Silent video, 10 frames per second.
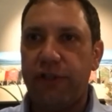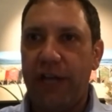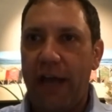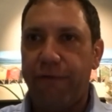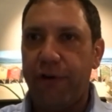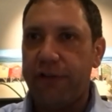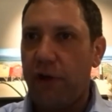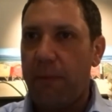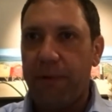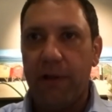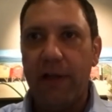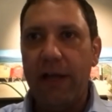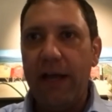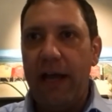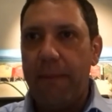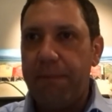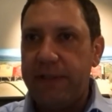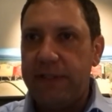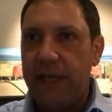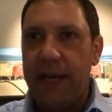Today, for example,
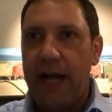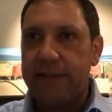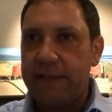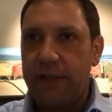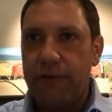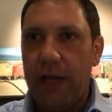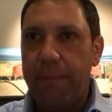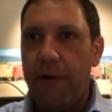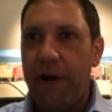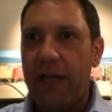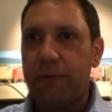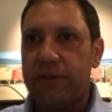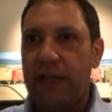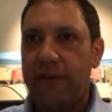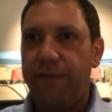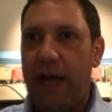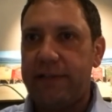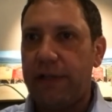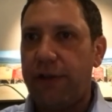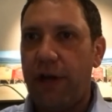MPC announced that repo rate will stay
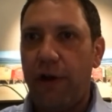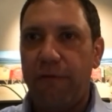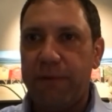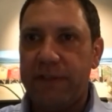flat at 3.5%,